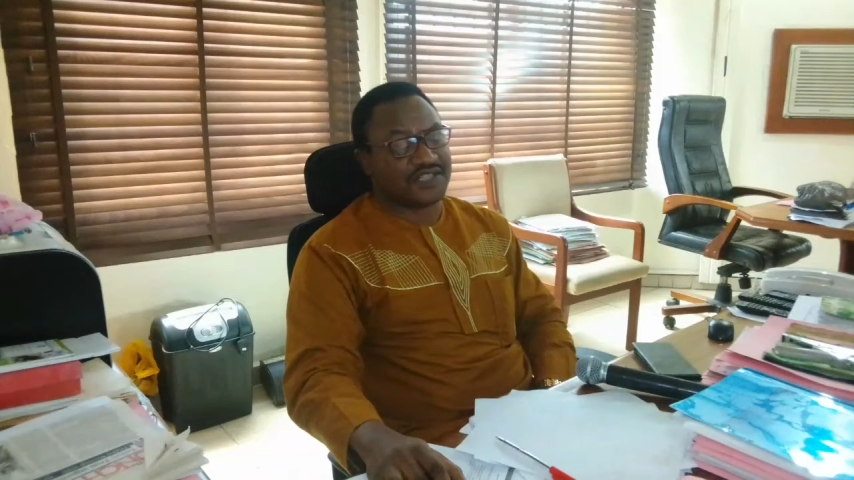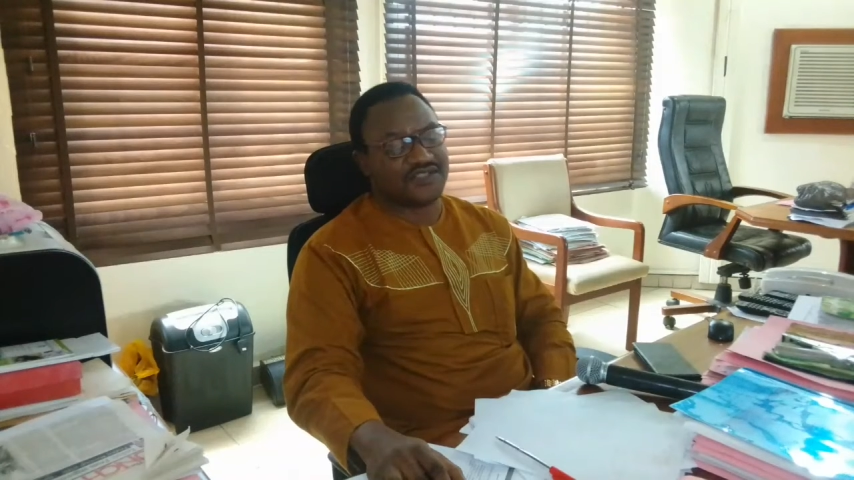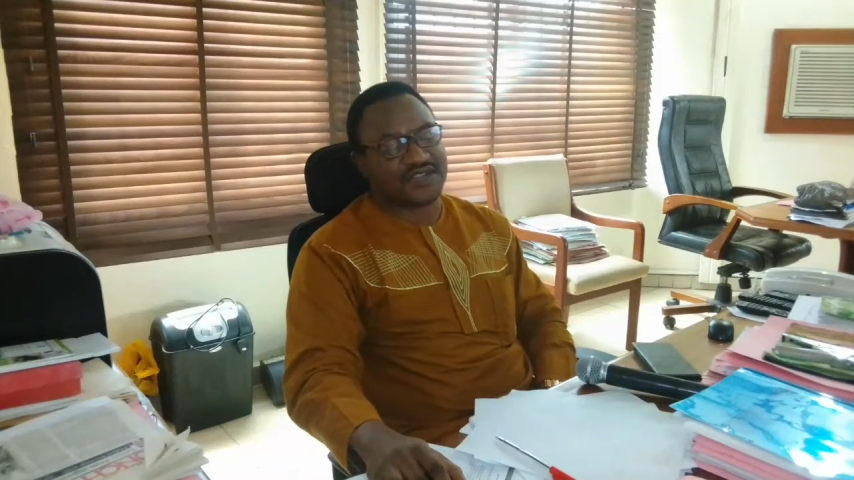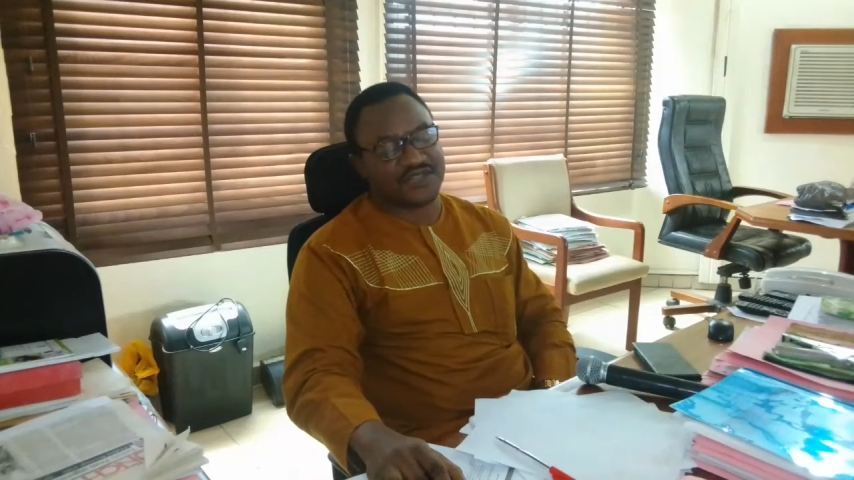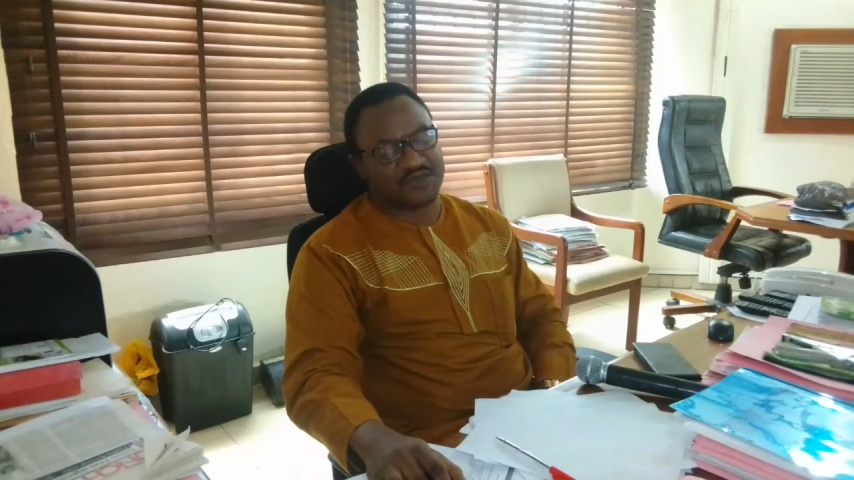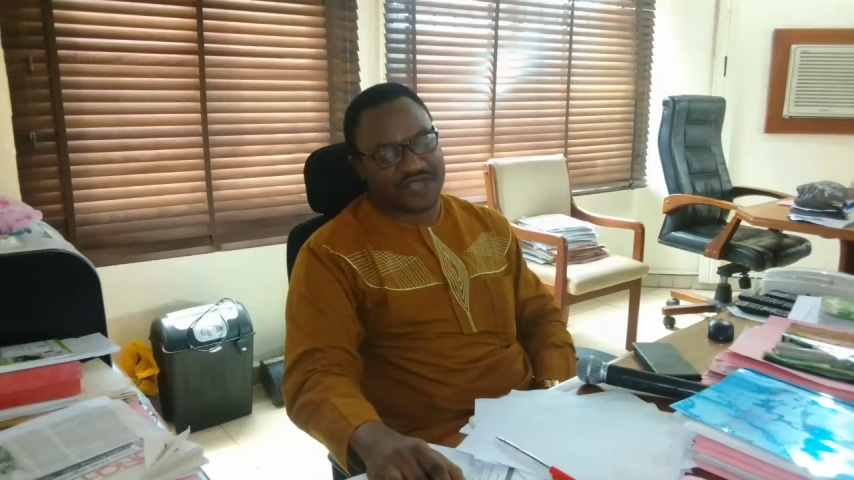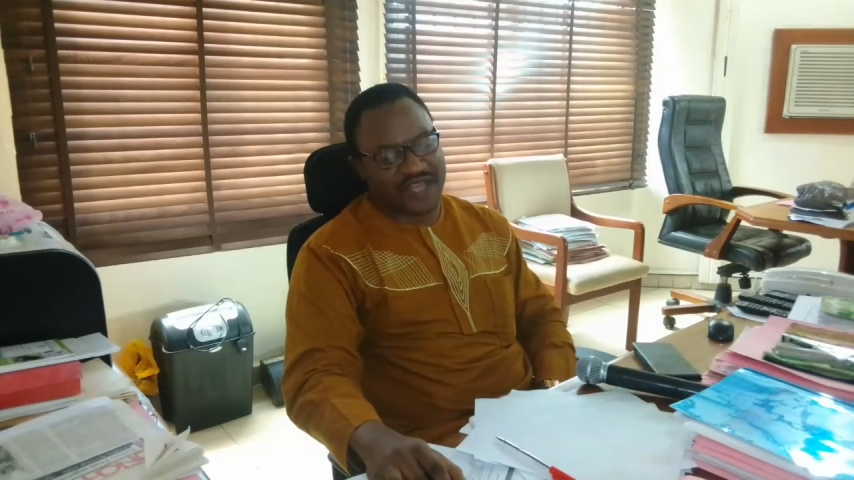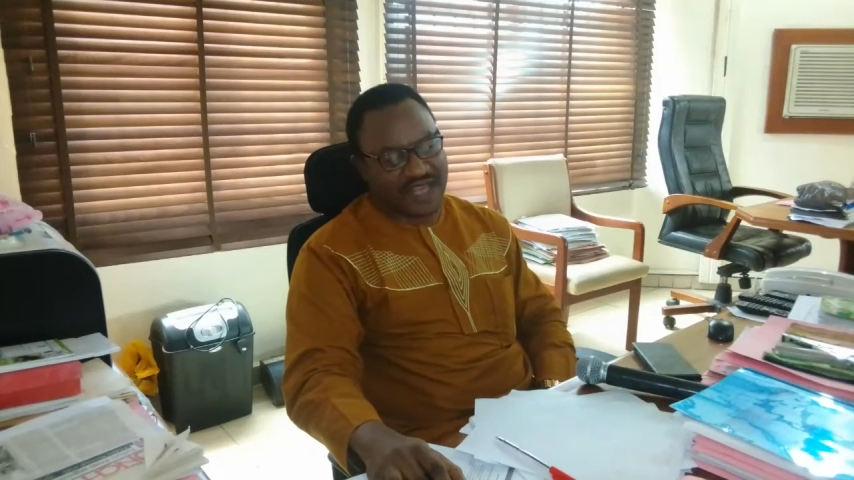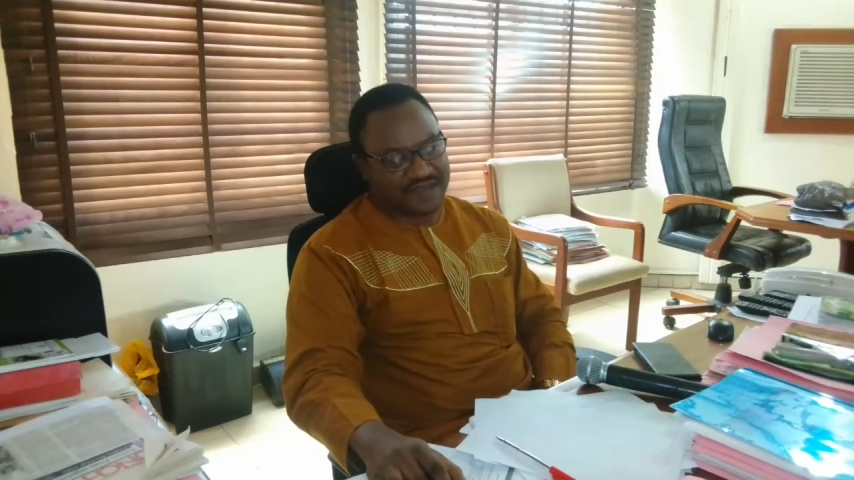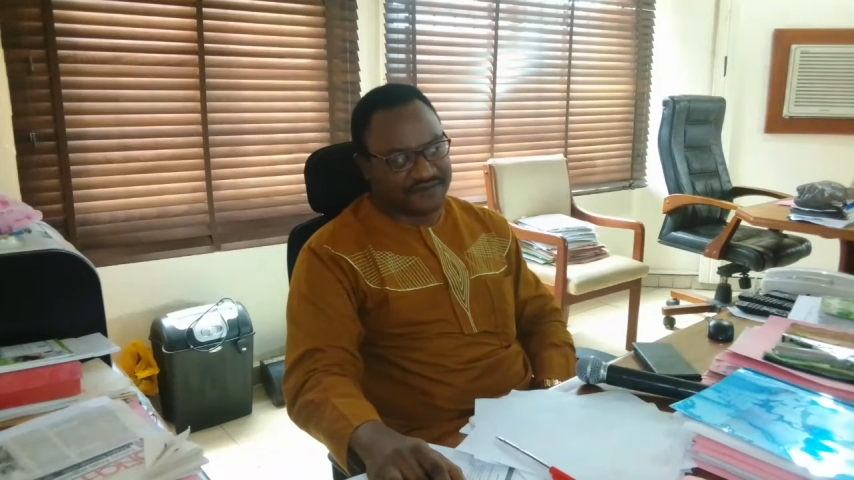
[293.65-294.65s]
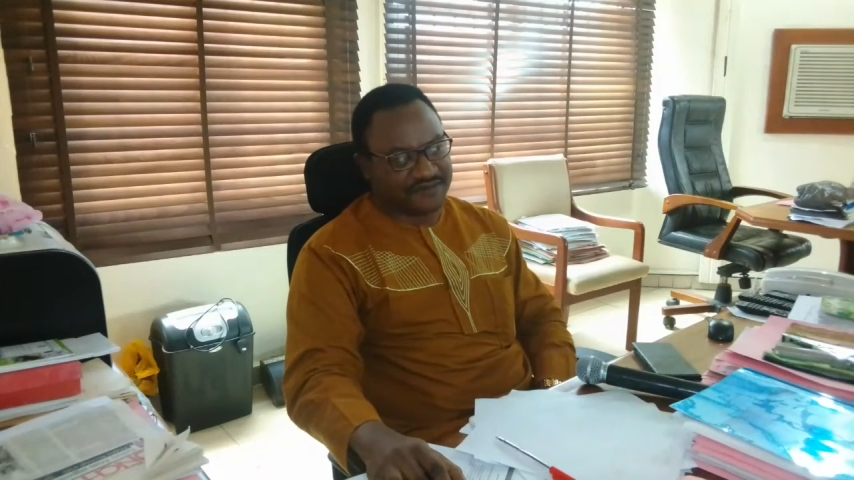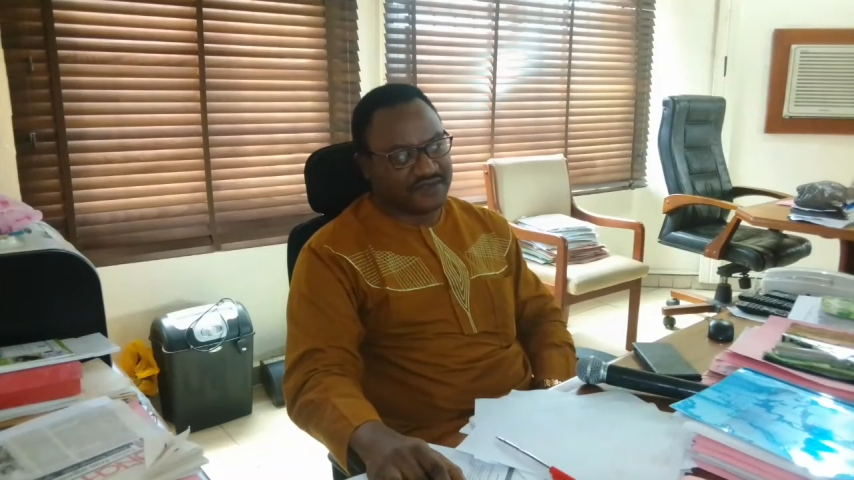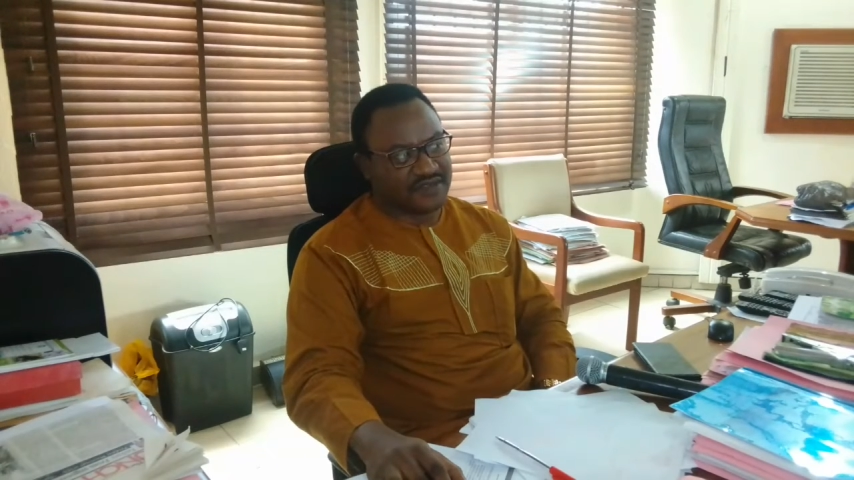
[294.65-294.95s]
stress we have,